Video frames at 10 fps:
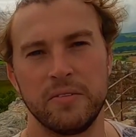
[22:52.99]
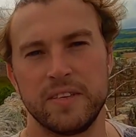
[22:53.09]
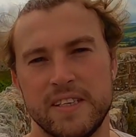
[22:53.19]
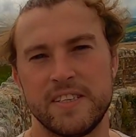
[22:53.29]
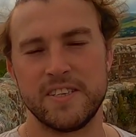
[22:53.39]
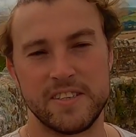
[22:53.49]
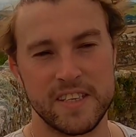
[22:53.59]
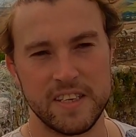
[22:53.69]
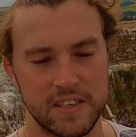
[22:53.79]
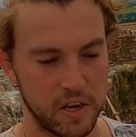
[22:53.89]
This is
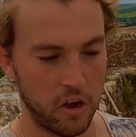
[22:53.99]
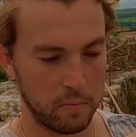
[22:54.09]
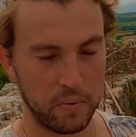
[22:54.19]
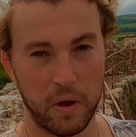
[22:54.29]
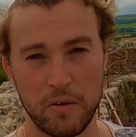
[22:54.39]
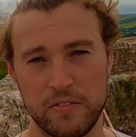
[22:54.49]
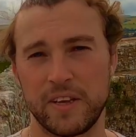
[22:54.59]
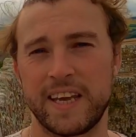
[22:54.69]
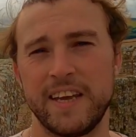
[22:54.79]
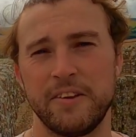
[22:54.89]
the top of
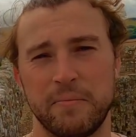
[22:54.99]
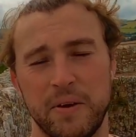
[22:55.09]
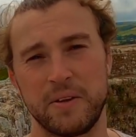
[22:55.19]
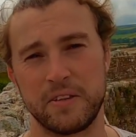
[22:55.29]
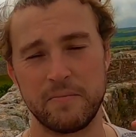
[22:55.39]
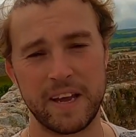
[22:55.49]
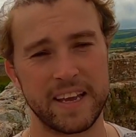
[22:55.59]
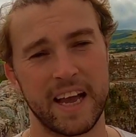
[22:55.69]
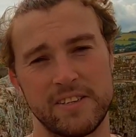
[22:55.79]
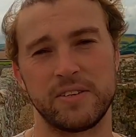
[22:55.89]
the keep, the main
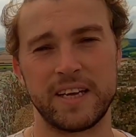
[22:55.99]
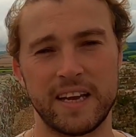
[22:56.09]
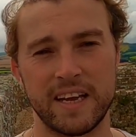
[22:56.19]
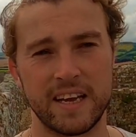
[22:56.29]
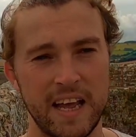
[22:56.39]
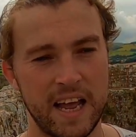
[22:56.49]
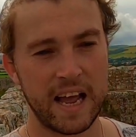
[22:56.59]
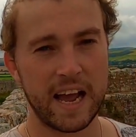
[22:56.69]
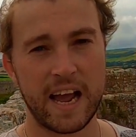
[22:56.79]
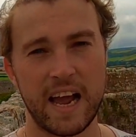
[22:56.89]
castle here,
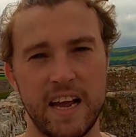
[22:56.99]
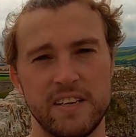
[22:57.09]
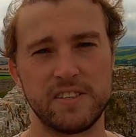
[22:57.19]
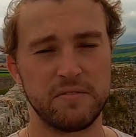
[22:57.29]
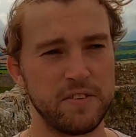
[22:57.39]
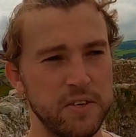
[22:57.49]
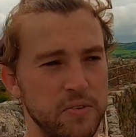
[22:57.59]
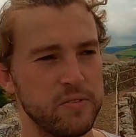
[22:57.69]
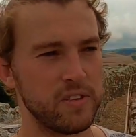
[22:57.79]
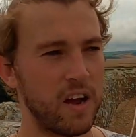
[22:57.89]
and the
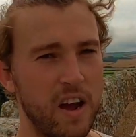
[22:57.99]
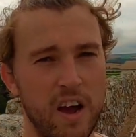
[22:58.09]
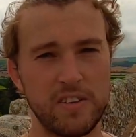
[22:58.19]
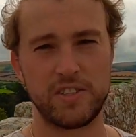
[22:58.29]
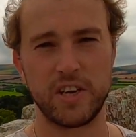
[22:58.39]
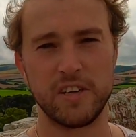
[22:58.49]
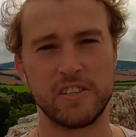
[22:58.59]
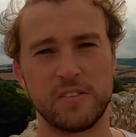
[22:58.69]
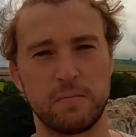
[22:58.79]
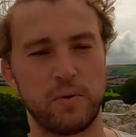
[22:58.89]
views are
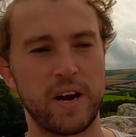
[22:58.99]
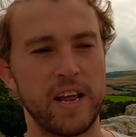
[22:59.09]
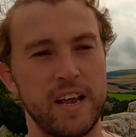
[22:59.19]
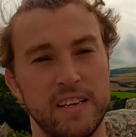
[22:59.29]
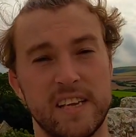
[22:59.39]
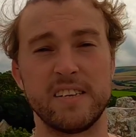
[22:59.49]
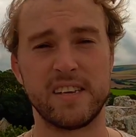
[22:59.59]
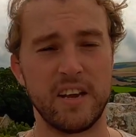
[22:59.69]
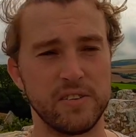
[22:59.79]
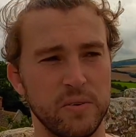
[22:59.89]
just pretty
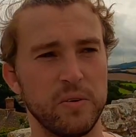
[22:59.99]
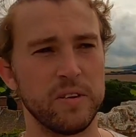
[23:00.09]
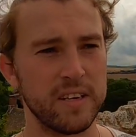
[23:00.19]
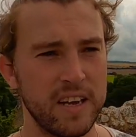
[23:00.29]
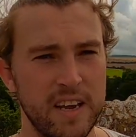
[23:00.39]
sensational.